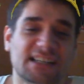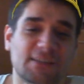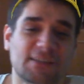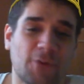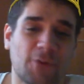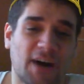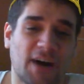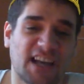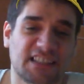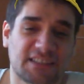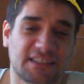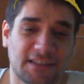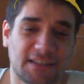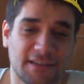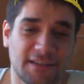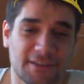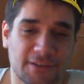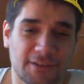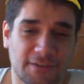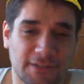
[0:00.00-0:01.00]
white
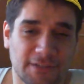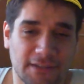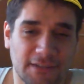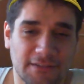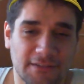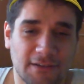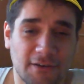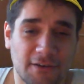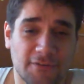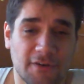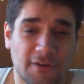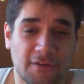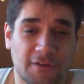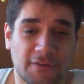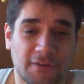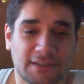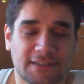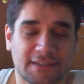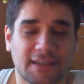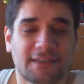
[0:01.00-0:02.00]
race of
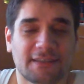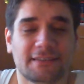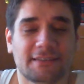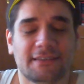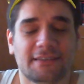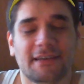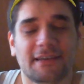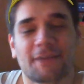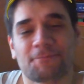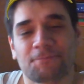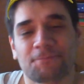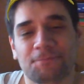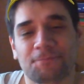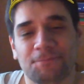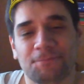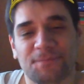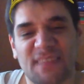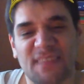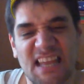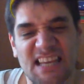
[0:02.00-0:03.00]
Atlantia.
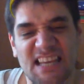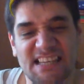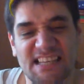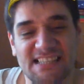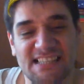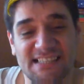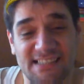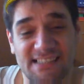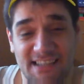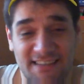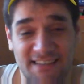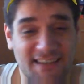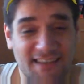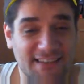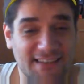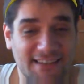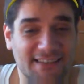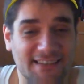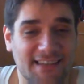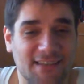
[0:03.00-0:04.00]
And
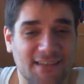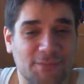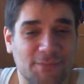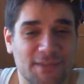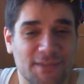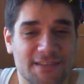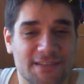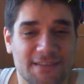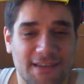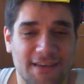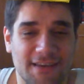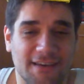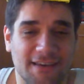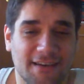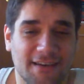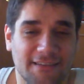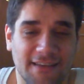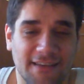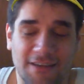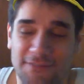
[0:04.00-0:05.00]
I did that mistake,
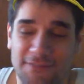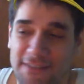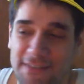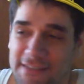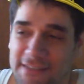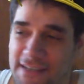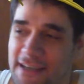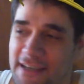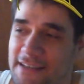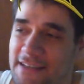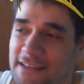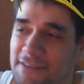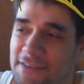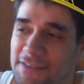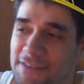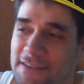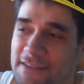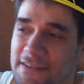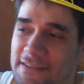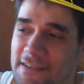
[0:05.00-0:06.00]
and after that,
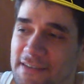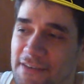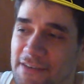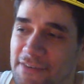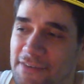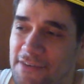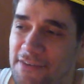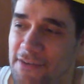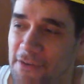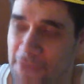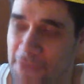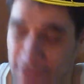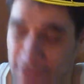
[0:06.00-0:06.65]
after the 7th of